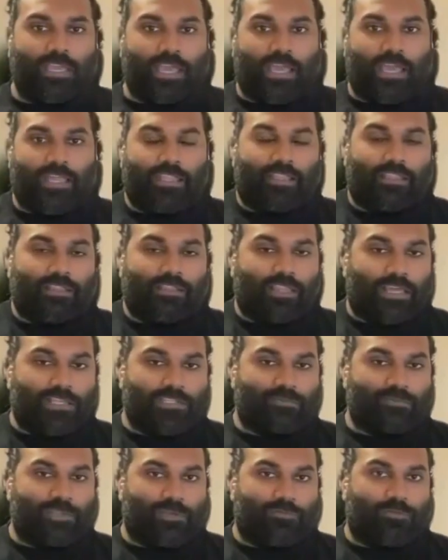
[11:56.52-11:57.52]
And
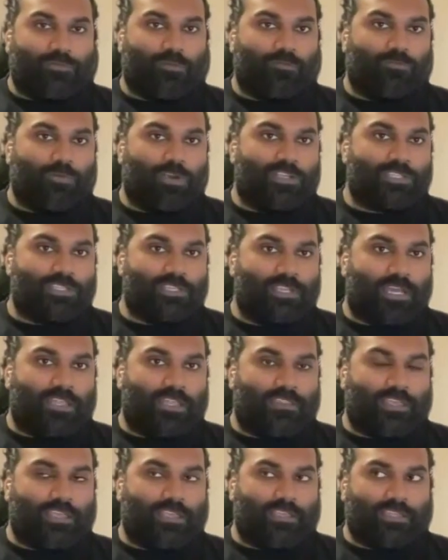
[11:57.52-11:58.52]
that's been a problem. Whereas I
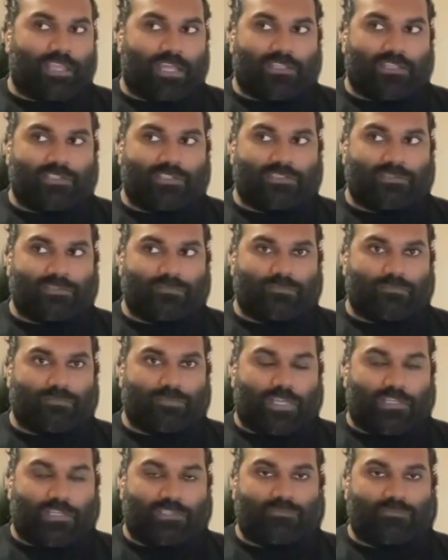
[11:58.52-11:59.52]
think that's
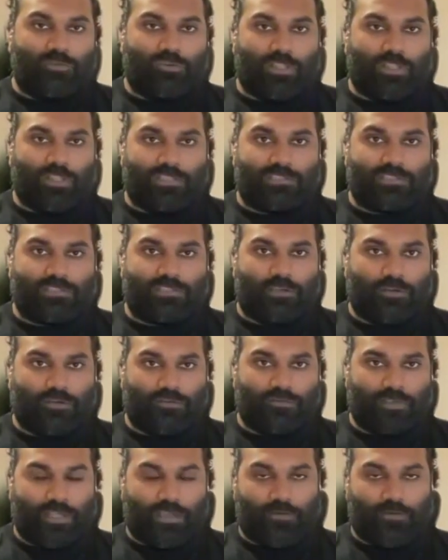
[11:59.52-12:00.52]
more or less
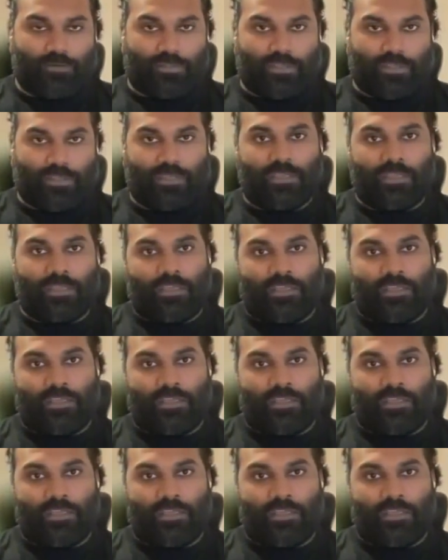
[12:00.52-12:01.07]
solved now, whether